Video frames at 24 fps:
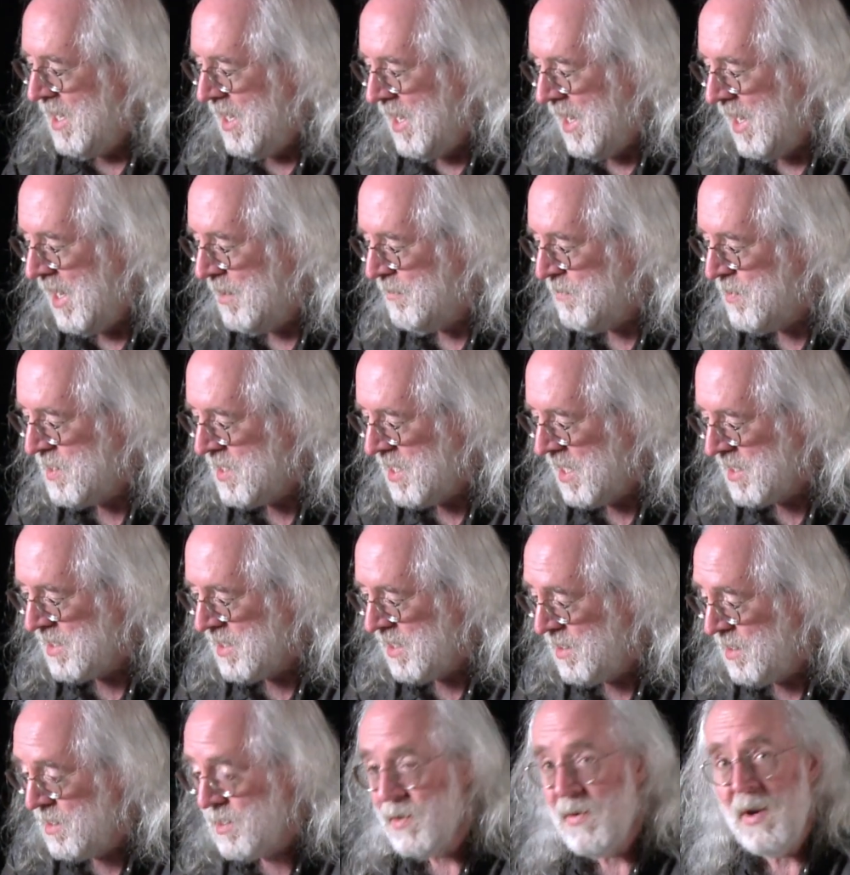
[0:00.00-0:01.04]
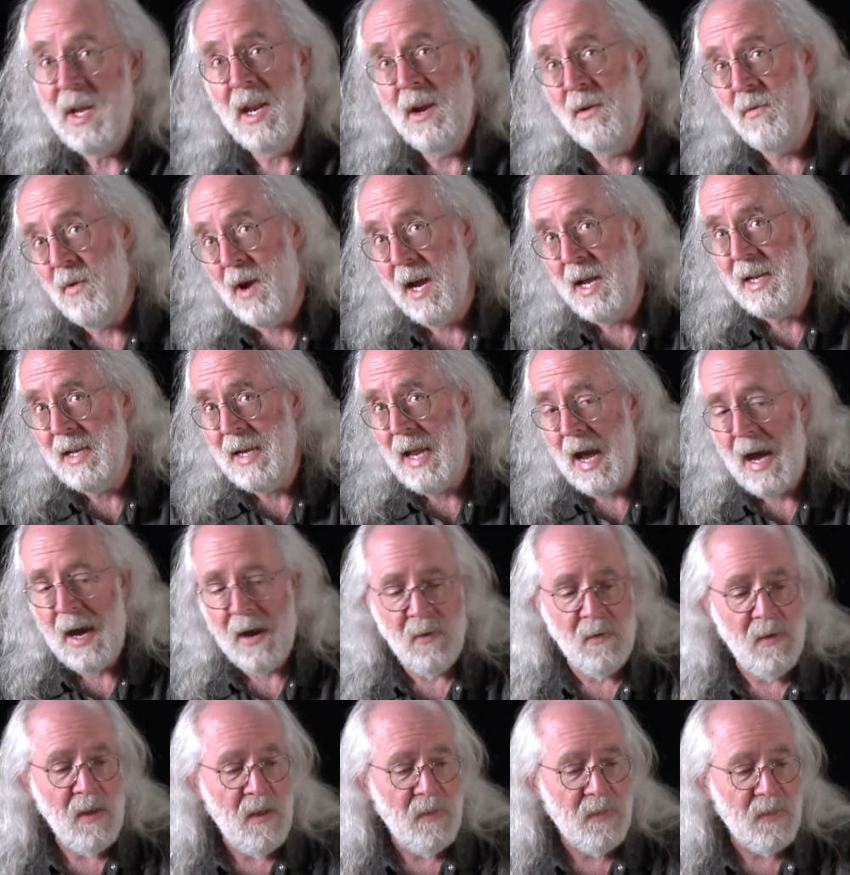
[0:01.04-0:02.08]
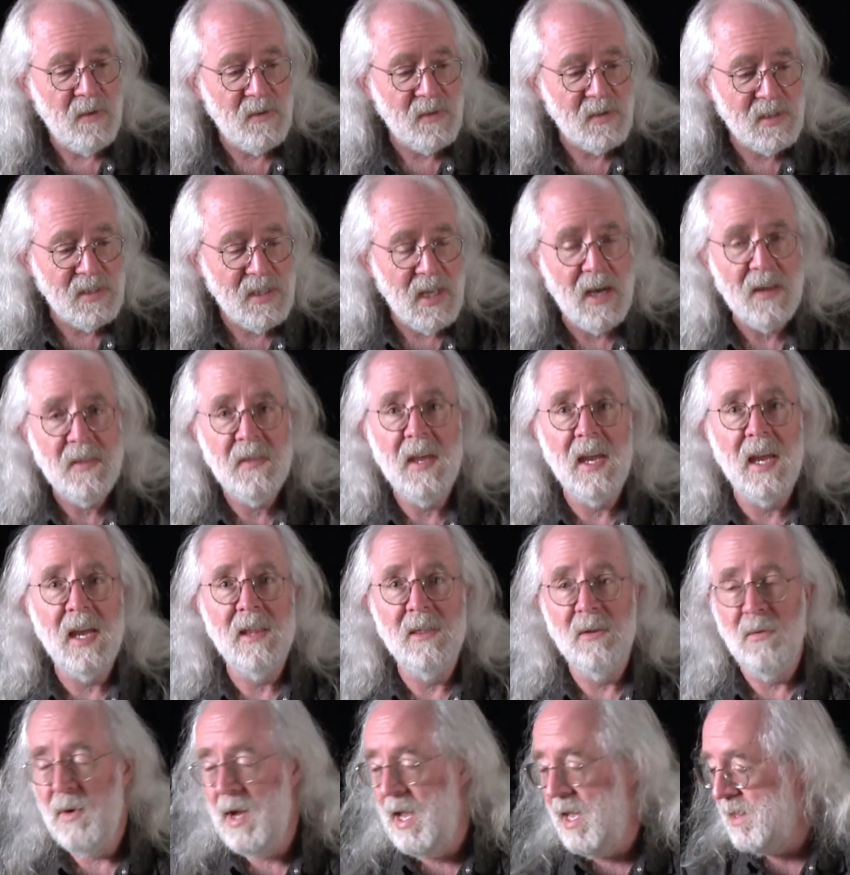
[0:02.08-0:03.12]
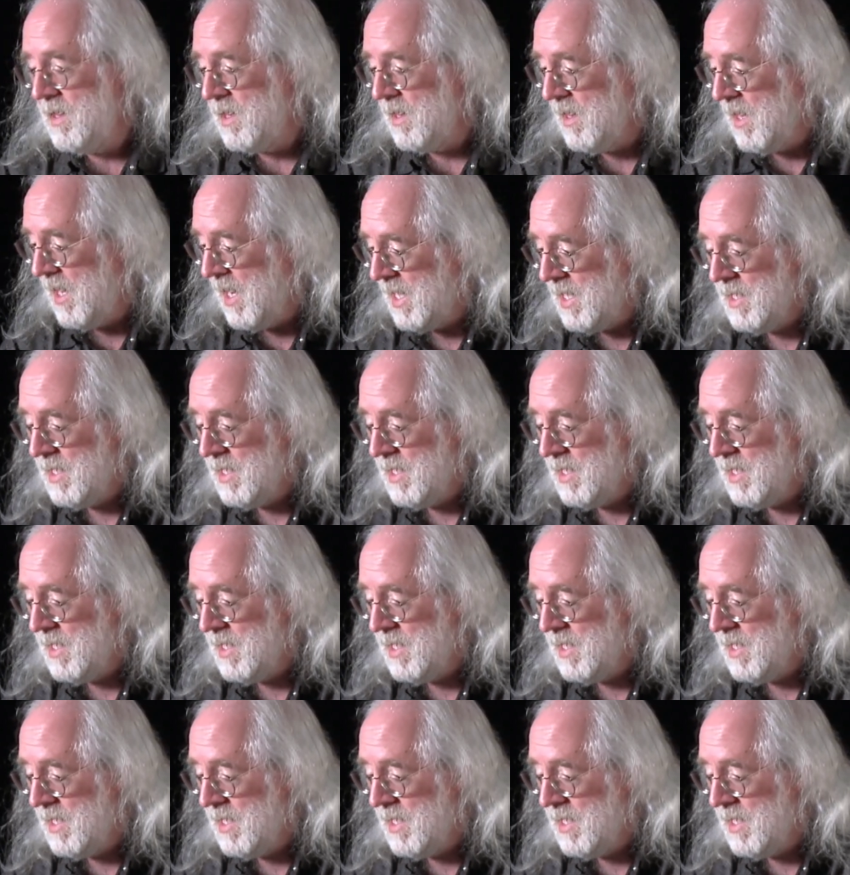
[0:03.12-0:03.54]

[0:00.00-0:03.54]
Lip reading: and projects on the screen, and right now there's nothing in the way of the light,